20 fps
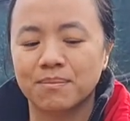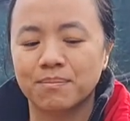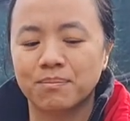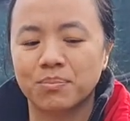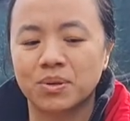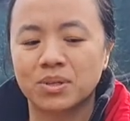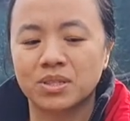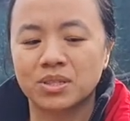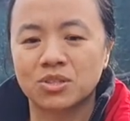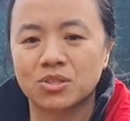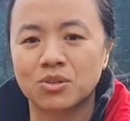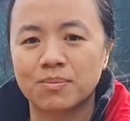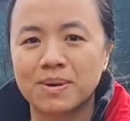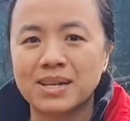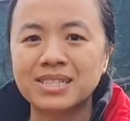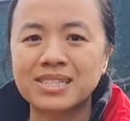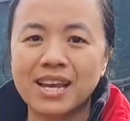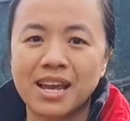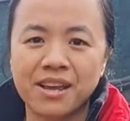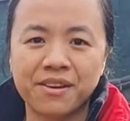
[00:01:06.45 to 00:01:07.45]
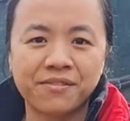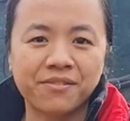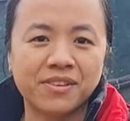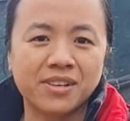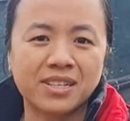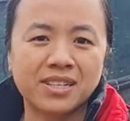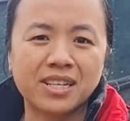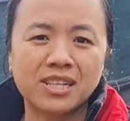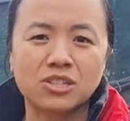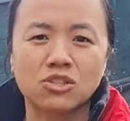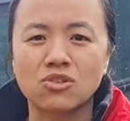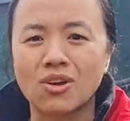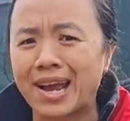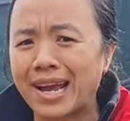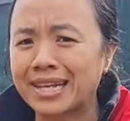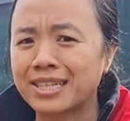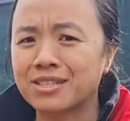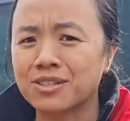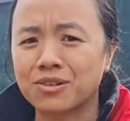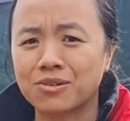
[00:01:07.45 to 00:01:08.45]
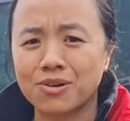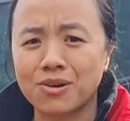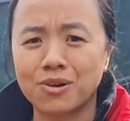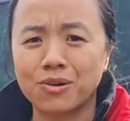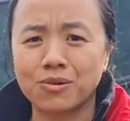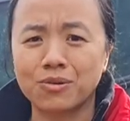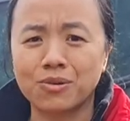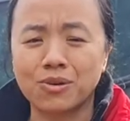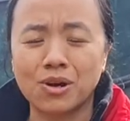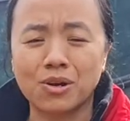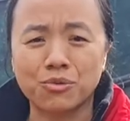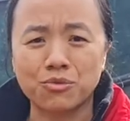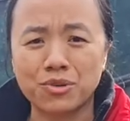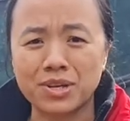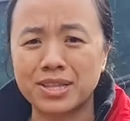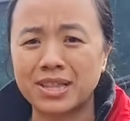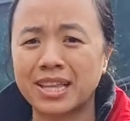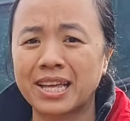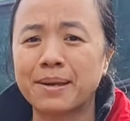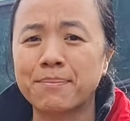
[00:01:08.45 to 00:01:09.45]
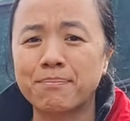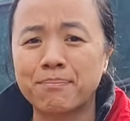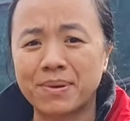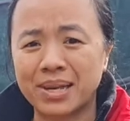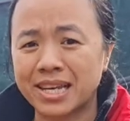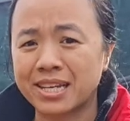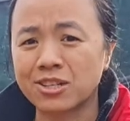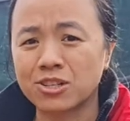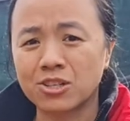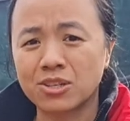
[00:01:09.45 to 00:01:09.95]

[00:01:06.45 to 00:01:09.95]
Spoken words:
put too much effort in trying to grow a really big,